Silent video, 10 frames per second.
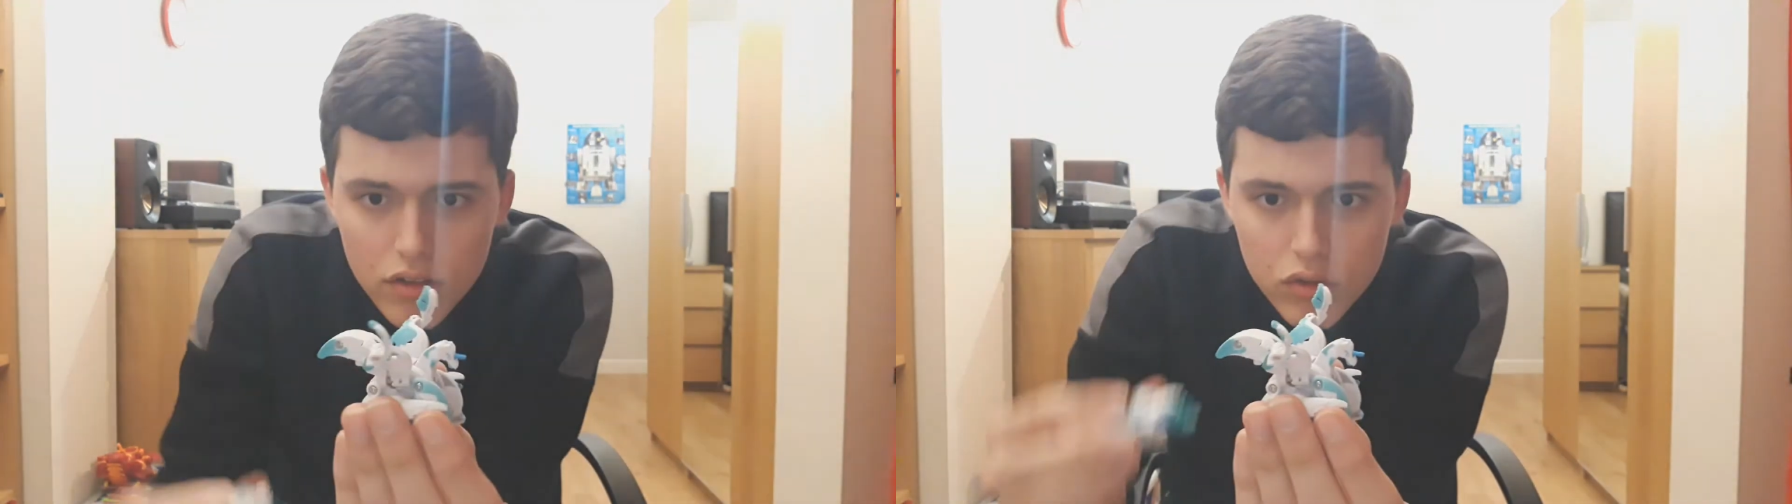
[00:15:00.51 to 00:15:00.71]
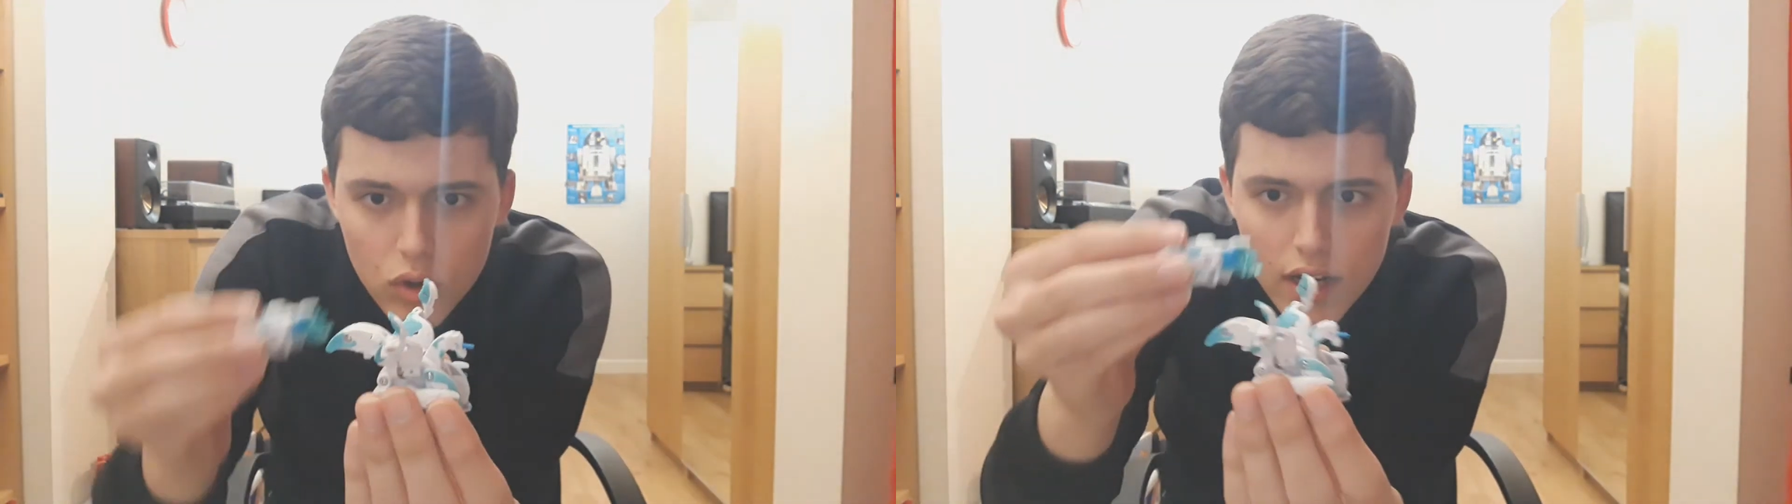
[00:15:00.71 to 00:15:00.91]

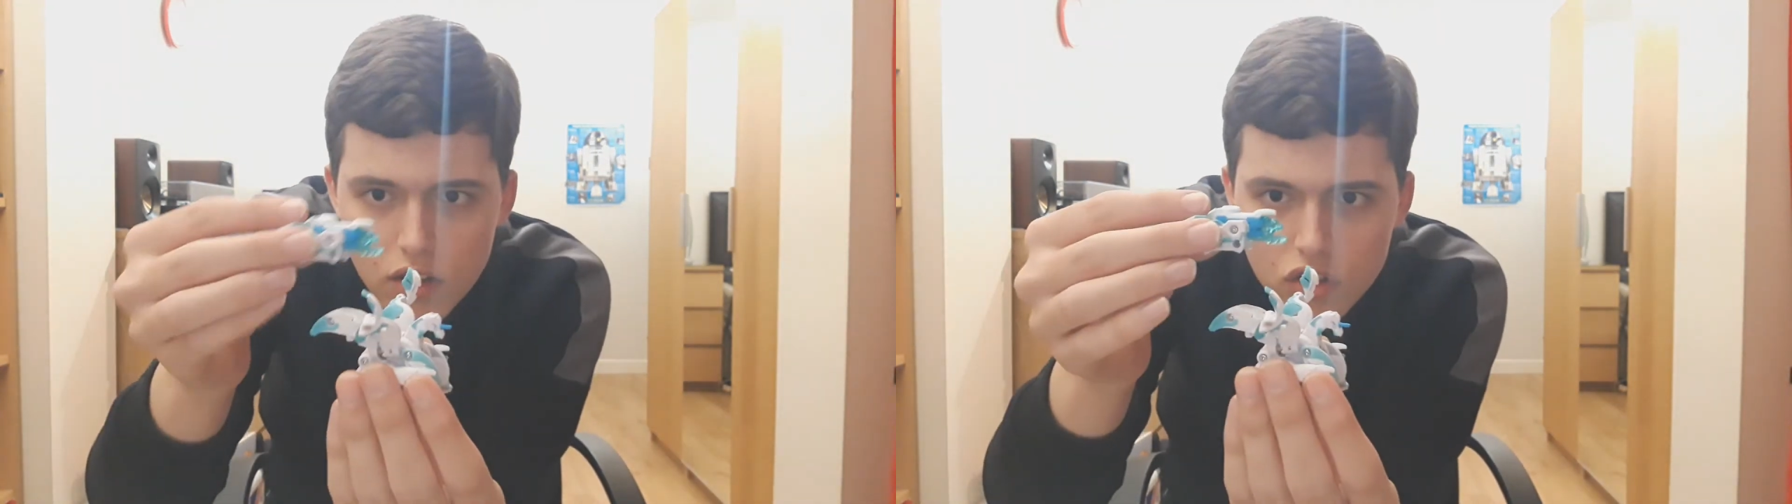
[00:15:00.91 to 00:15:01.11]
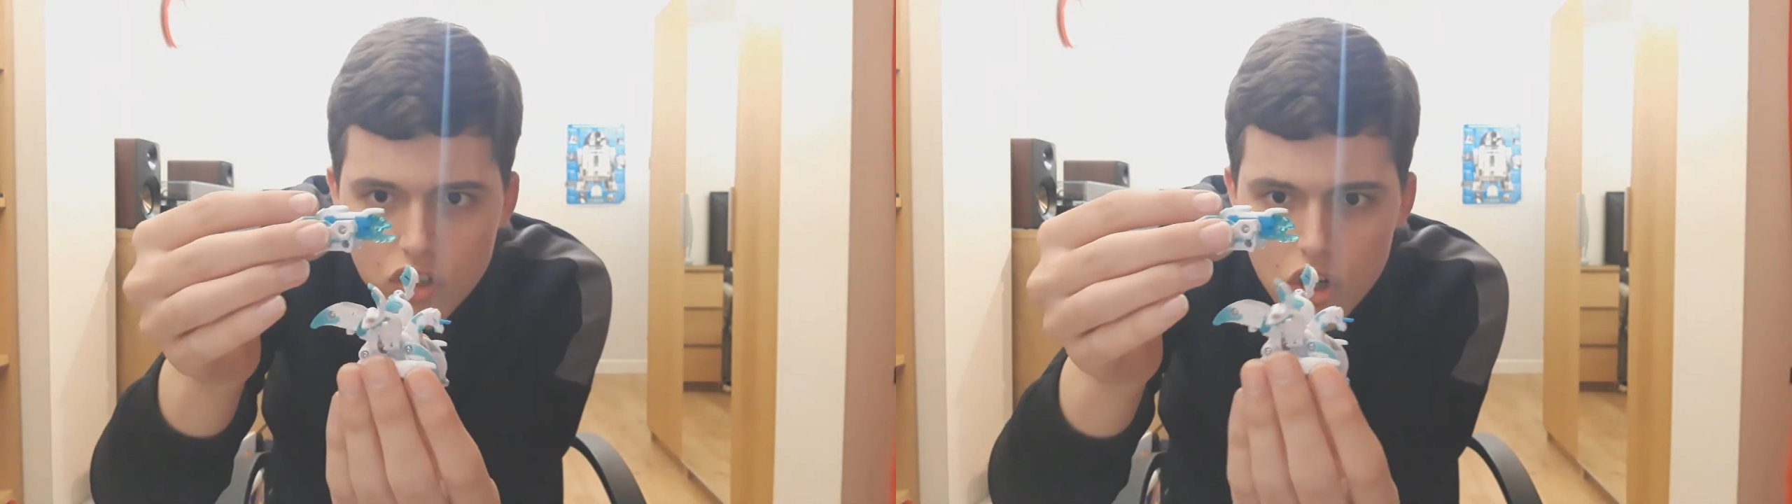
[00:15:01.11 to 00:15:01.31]

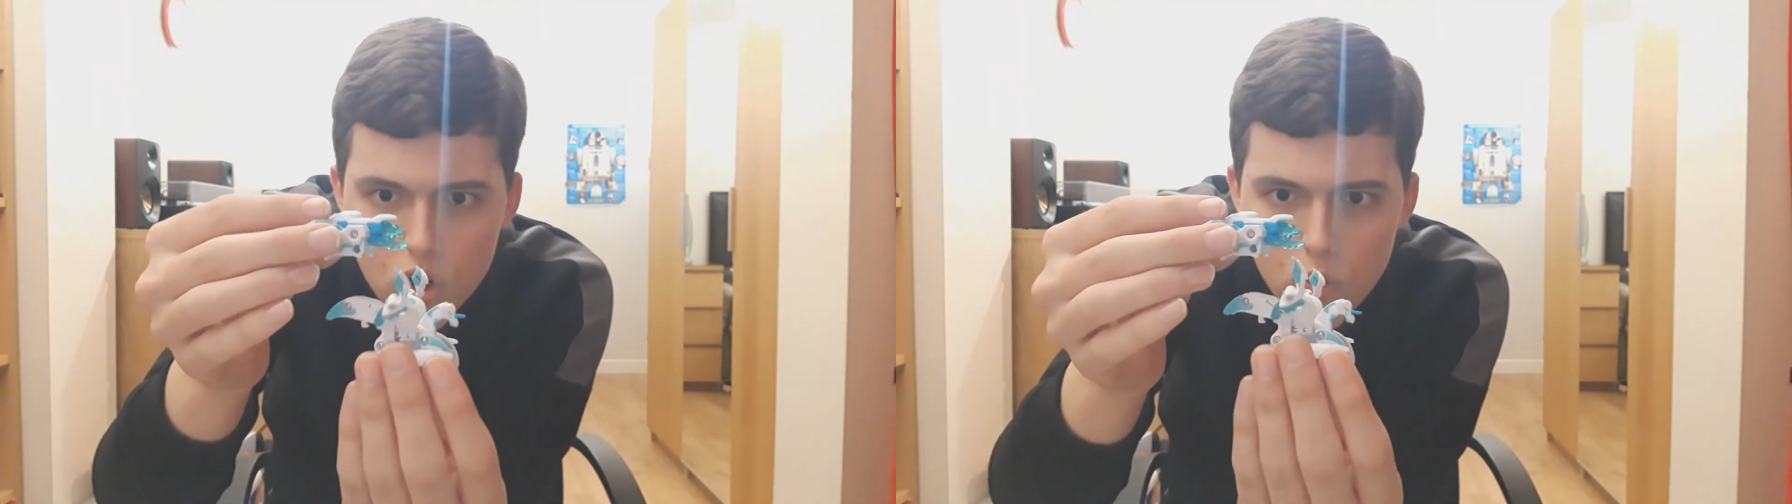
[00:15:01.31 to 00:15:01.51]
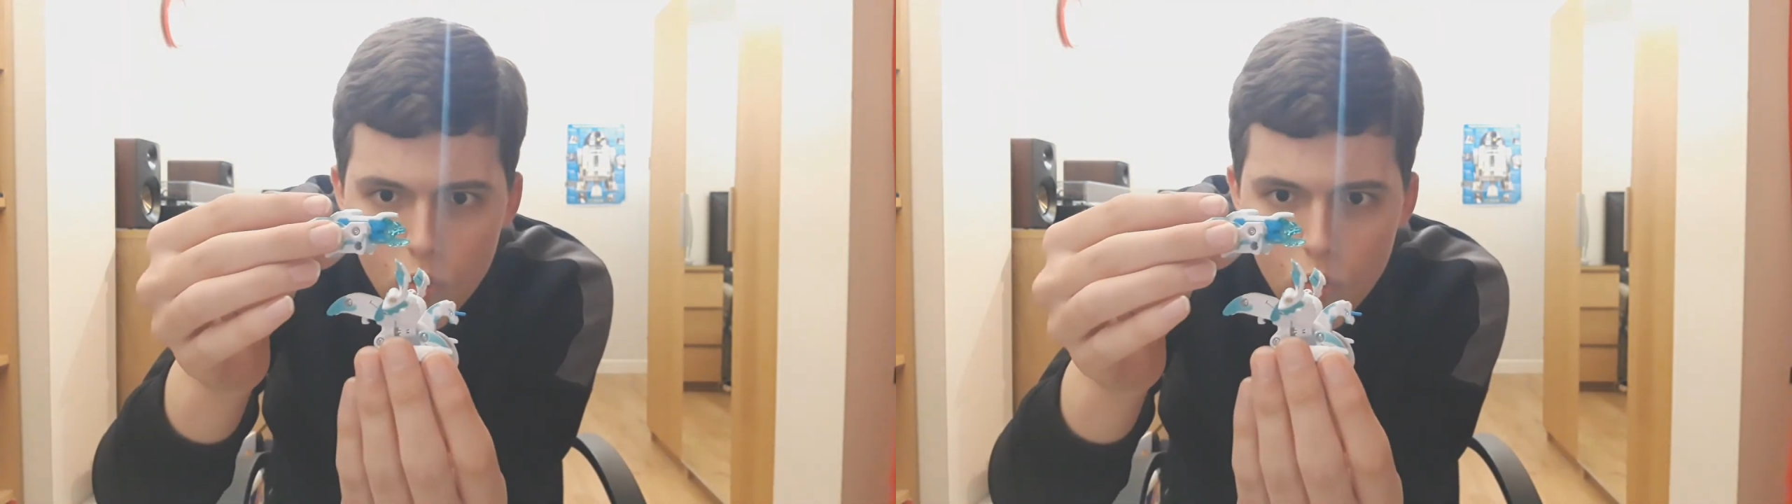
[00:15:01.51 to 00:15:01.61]
3, 2,